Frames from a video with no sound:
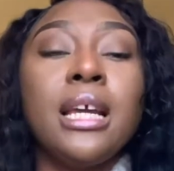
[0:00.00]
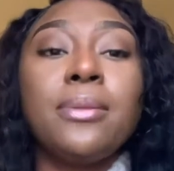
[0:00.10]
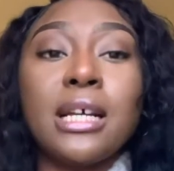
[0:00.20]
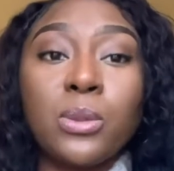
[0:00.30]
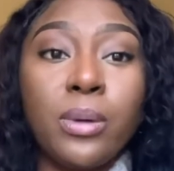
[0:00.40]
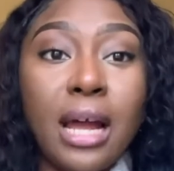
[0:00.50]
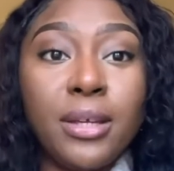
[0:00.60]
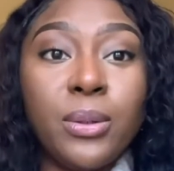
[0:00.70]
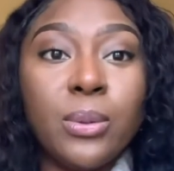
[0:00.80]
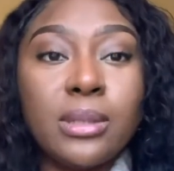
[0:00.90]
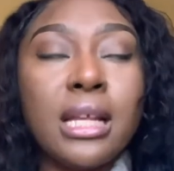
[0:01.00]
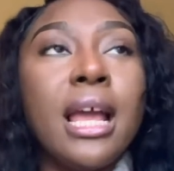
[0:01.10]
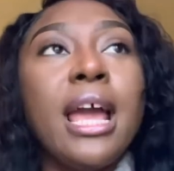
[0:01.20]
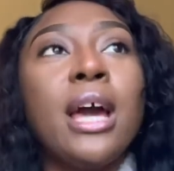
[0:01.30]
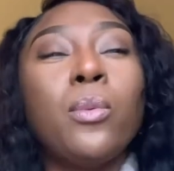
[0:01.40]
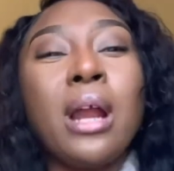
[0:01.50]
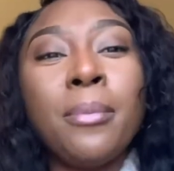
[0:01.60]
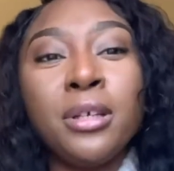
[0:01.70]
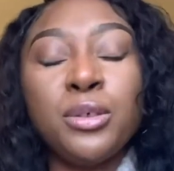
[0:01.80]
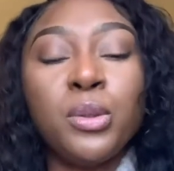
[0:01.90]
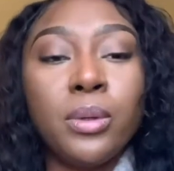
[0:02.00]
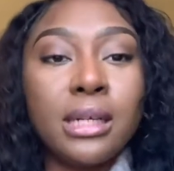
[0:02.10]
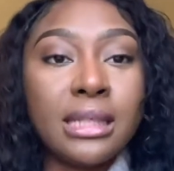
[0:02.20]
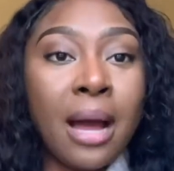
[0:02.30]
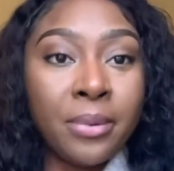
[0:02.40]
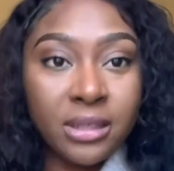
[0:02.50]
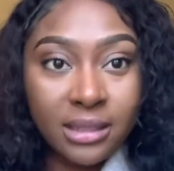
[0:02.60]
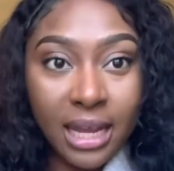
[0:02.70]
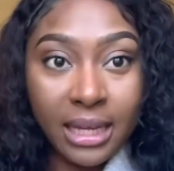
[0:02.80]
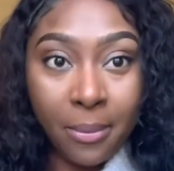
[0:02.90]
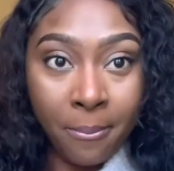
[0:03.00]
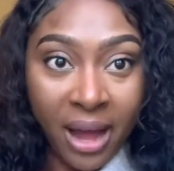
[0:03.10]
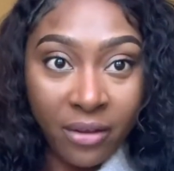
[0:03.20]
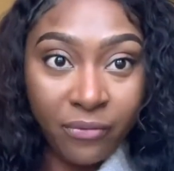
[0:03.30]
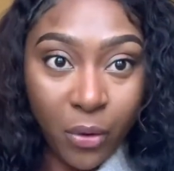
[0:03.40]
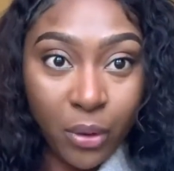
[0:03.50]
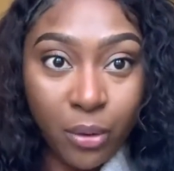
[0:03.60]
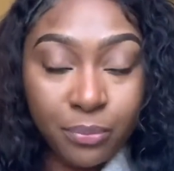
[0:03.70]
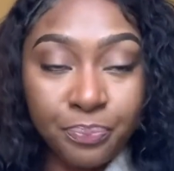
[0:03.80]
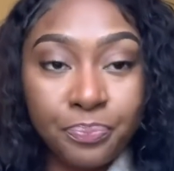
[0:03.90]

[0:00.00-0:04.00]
That's what I use. And what I'm going to do is I'm going to take my photo.